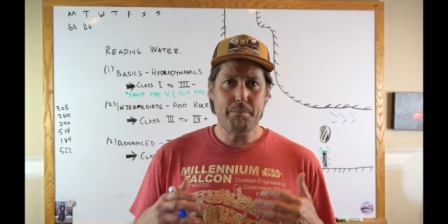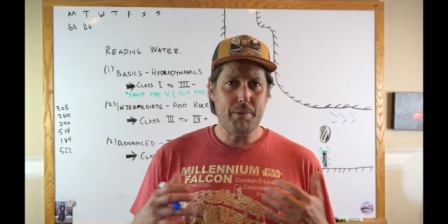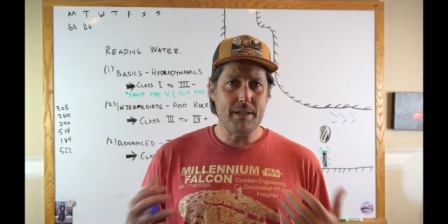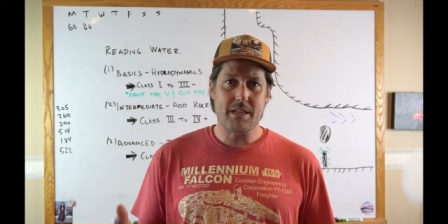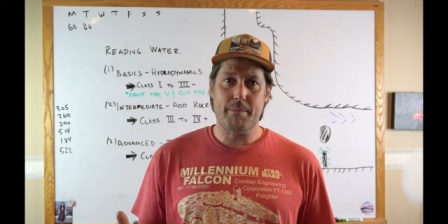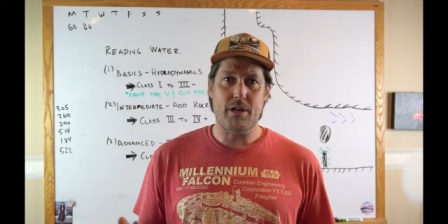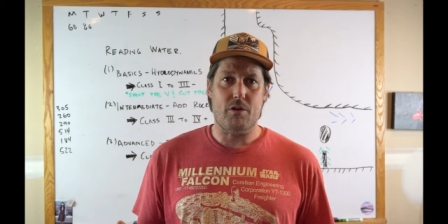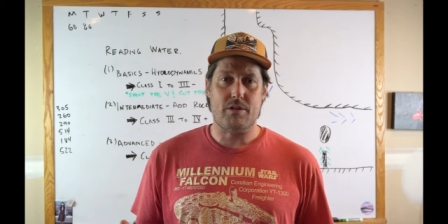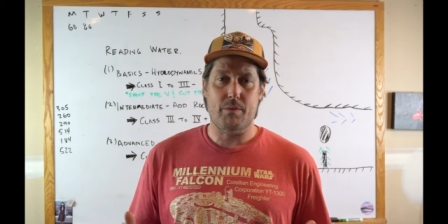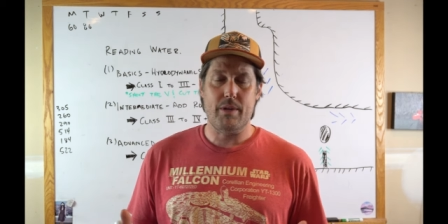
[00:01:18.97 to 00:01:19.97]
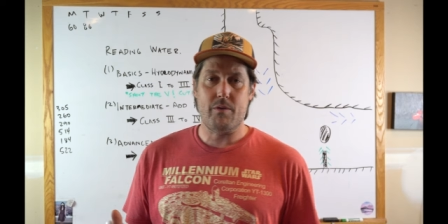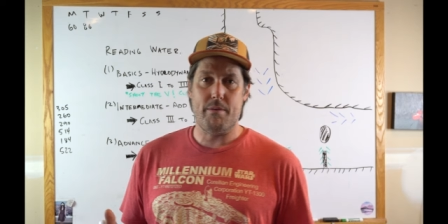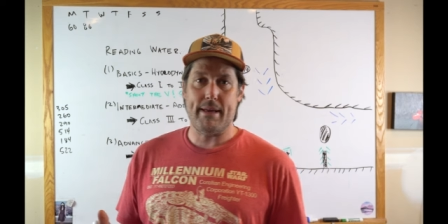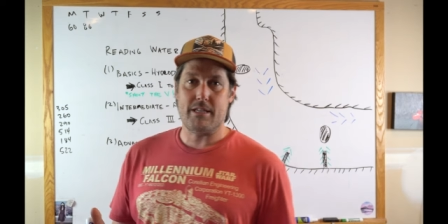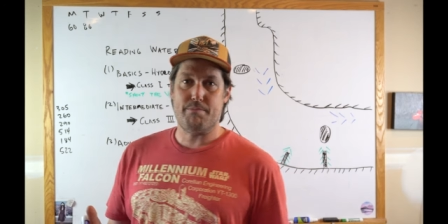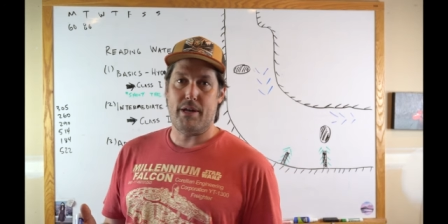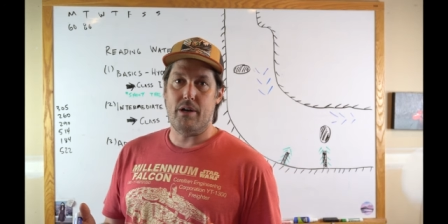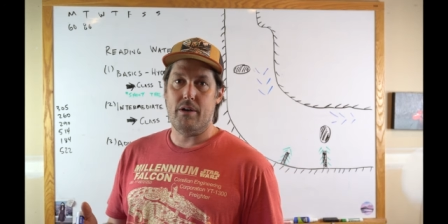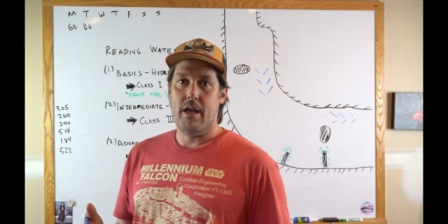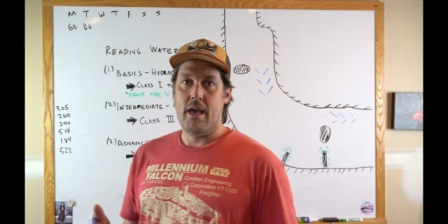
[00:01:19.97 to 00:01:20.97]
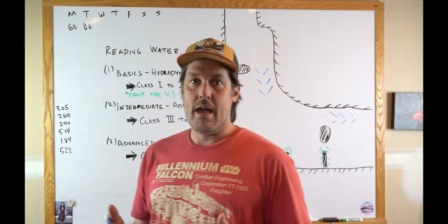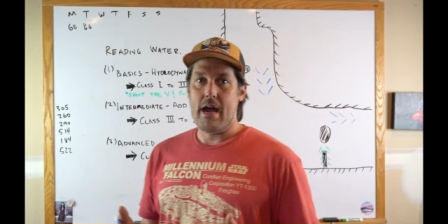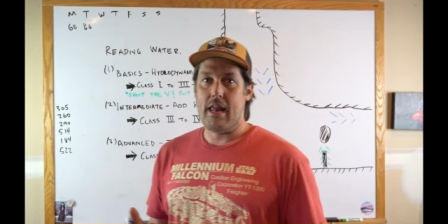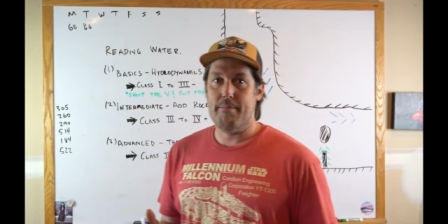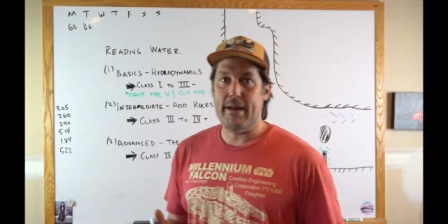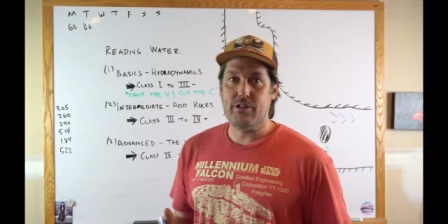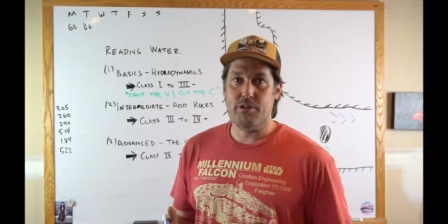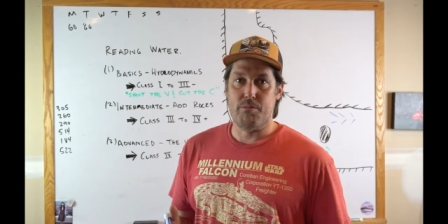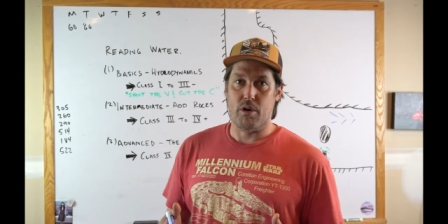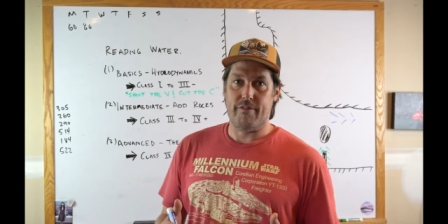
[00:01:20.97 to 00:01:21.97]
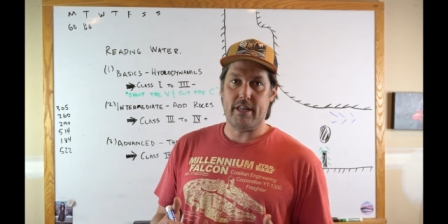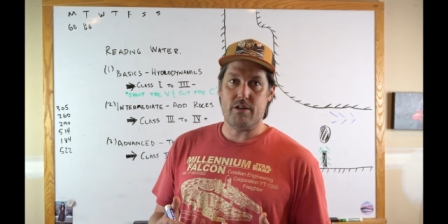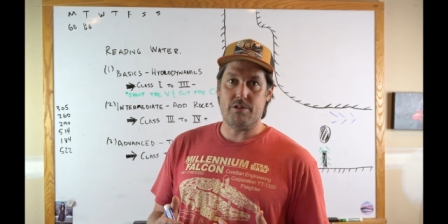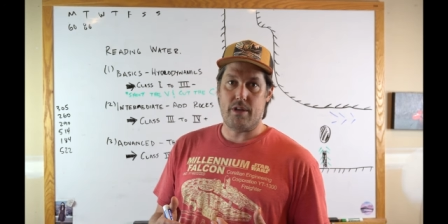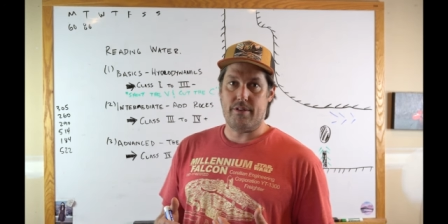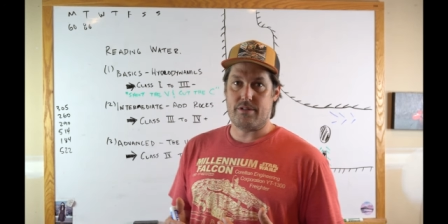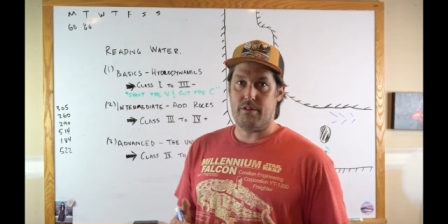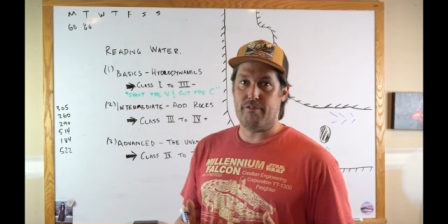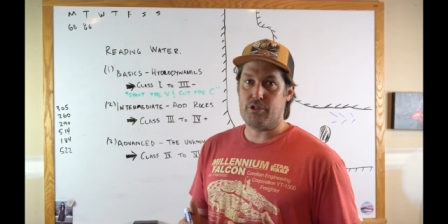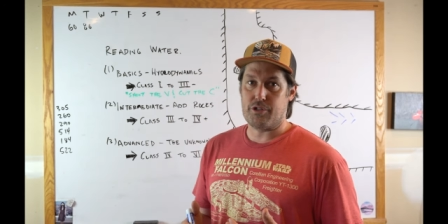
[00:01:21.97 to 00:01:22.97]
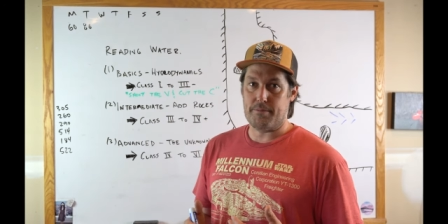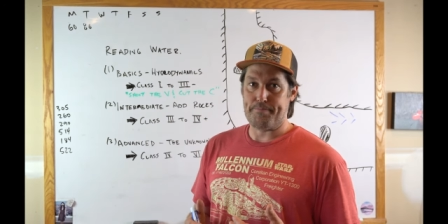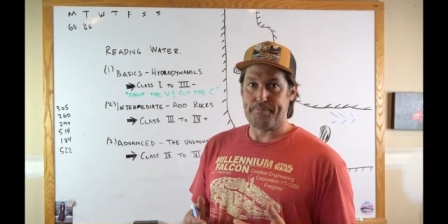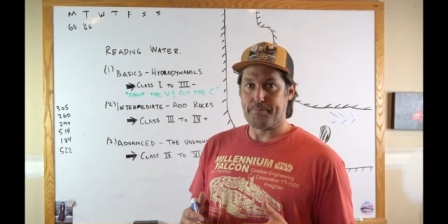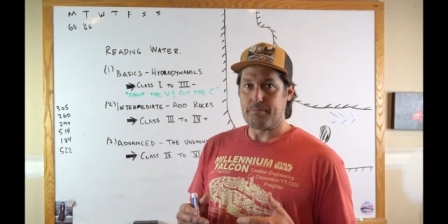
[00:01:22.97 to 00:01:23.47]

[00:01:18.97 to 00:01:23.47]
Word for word: please let me know, because I really want to make this better, and I may do more videos on this in the future.